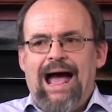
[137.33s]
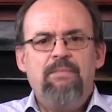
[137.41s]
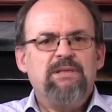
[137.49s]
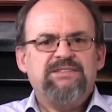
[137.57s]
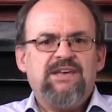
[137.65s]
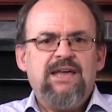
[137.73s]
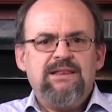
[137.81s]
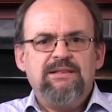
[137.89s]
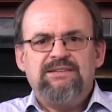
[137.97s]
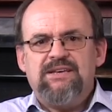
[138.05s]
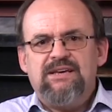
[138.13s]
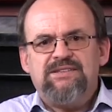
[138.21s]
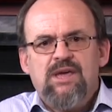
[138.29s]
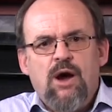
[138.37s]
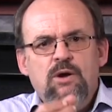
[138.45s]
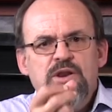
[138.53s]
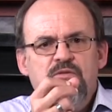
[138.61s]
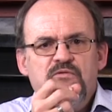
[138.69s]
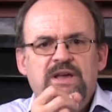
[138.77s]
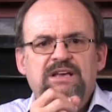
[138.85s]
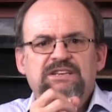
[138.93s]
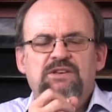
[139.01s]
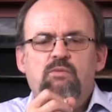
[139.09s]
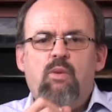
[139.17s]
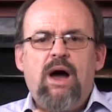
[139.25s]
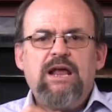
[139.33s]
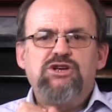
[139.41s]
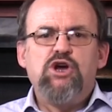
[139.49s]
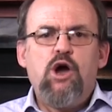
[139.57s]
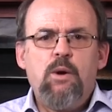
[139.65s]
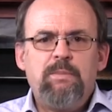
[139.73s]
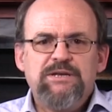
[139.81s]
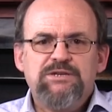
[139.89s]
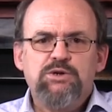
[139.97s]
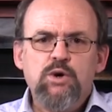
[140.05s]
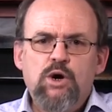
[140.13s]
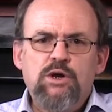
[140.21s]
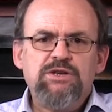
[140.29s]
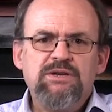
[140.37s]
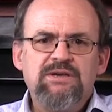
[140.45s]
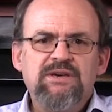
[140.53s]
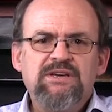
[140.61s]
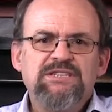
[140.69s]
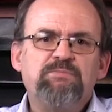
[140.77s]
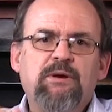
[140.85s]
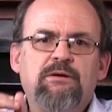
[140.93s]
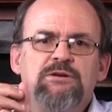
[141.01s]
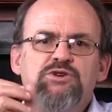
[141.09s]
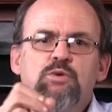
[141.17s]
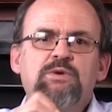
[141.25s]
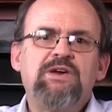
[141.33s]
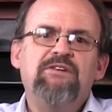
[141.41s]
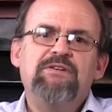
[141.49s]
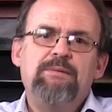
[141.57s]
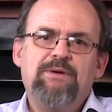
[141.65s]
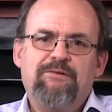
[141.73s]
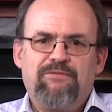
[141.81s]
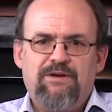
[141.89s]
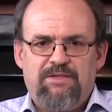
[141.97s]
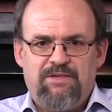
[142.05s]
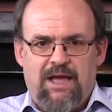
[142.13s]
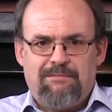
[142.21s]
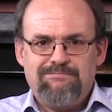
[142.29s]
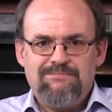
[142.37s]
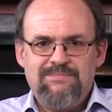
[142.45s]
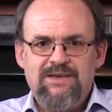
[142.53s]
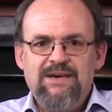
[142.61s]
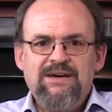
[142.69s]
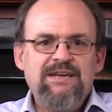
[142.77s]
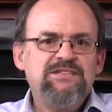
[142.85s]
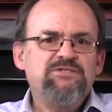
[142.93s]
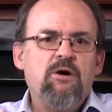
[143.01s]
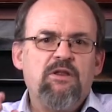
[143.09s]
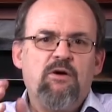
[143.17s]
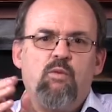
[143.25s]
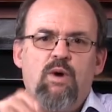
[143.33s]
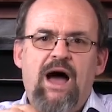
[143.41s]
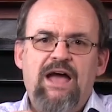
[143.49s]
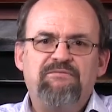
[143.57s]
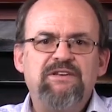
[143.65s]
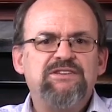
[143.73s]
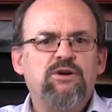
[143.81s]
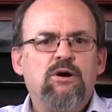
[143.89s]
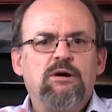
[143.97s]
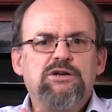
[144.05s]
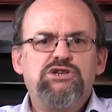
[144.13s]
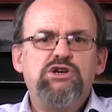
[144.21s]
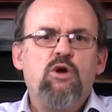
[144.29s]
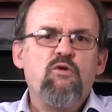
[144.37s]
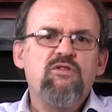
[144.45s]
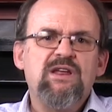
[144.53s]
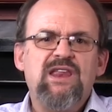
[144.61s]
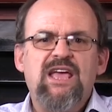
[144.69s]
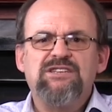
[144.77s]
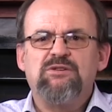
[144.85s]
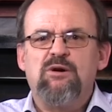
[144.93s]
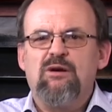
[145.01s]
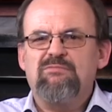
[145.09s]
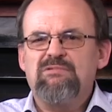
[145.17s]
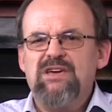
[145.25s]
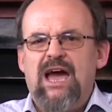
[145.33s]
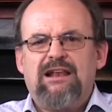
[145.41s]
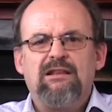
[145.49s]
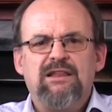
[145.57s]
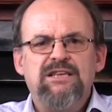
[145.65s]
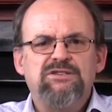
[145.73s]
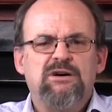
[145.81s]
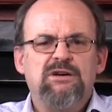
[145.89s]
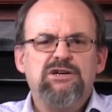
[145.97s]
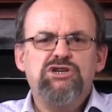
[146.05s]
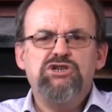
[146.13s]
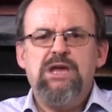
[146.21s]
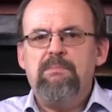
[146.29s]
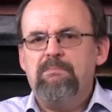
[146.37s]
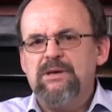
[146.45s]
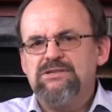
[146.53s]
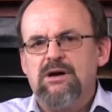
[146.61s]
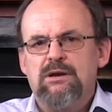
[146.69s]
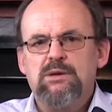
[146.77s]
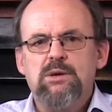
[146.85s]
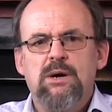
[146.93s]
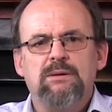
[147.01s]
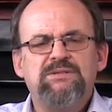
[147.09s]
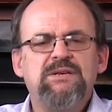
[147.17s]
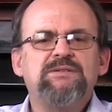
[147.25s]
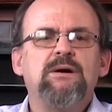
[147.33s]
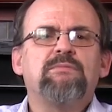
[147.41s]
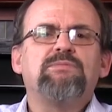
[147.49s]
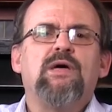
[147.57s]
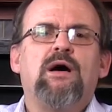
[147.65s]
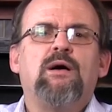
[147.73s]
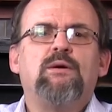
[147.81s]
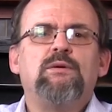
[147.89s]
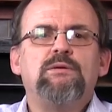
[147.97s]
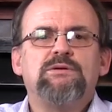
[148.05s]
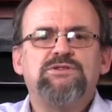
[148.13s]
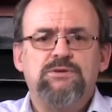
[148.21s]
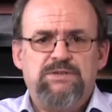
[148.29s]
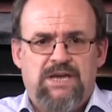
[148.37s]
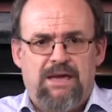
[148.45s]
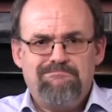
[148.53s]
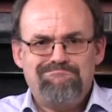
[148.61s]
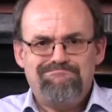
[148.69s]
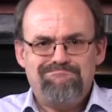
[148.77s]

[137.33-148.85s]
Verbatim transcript: And the Satan says the only reason why Job is good is because you give him everything. He's got a wife, he's got children, he's got cattle, he's got sheep, he's got goats, he's got the whole tooty.